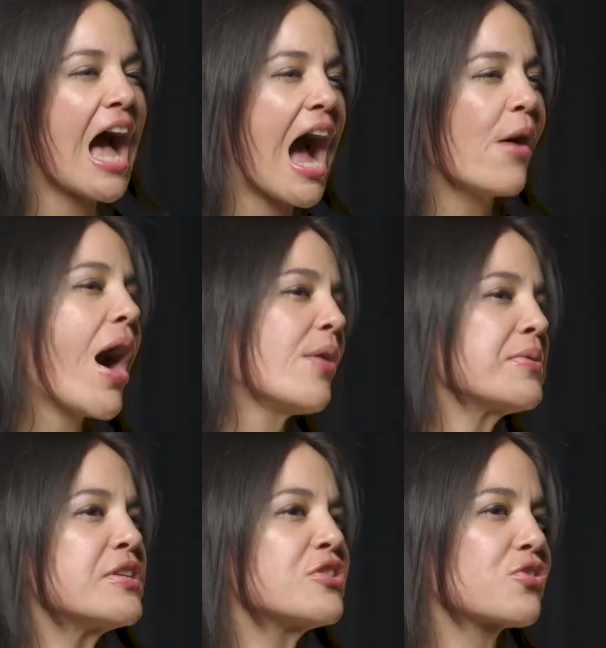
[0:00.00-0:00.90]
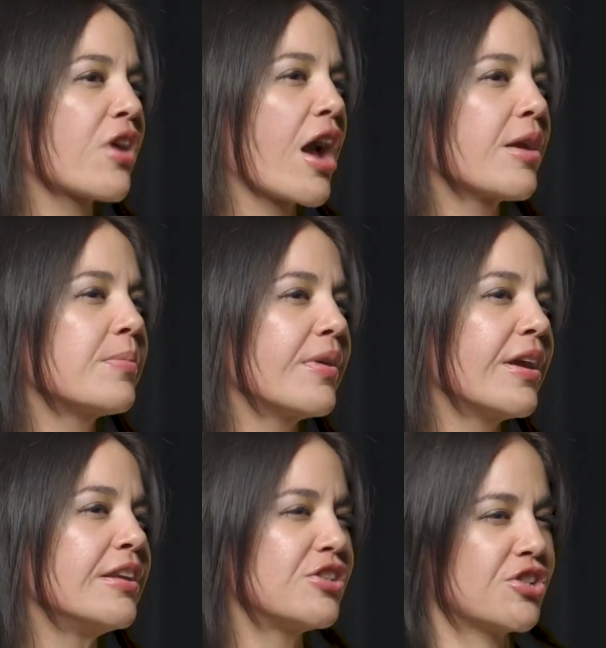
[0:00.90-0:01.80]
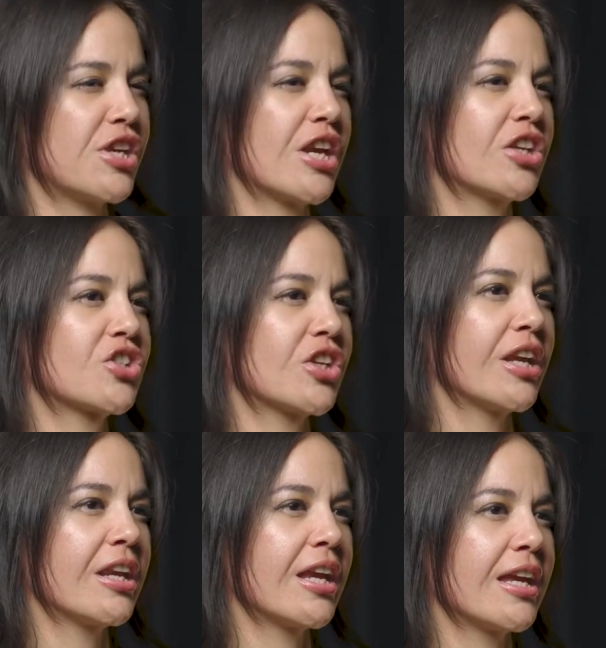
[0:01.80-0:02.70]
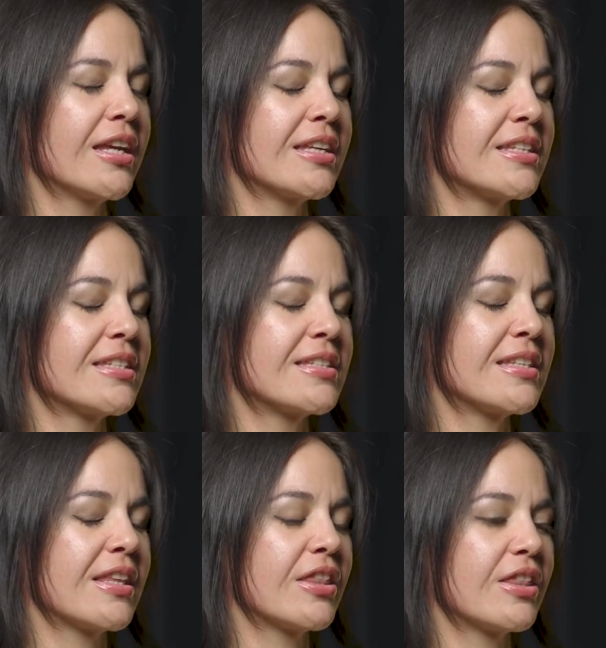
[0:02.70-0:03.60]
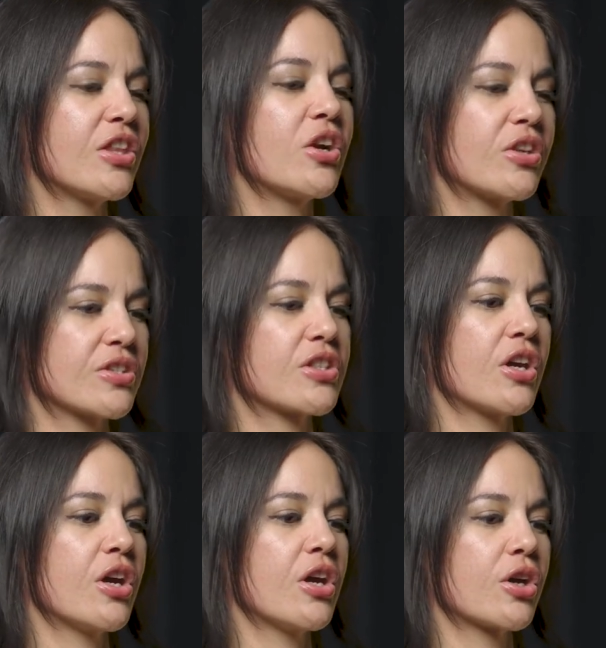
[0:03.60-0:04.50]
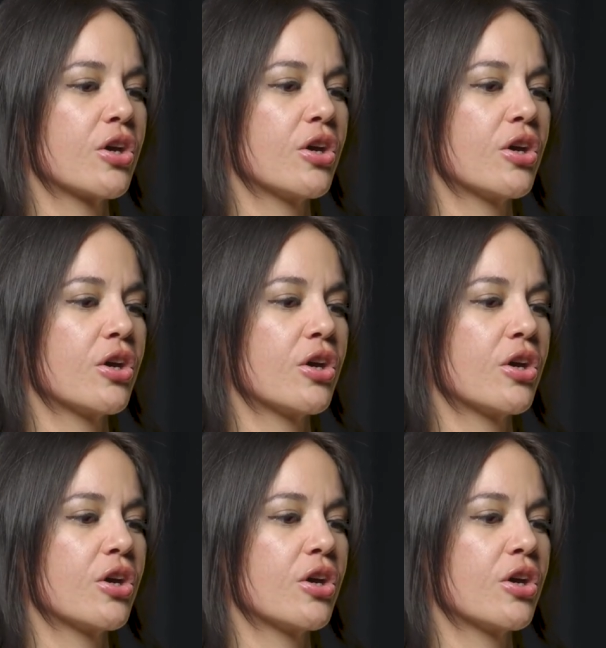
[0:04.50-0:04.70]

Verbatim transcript: How I would describe initiation is there's a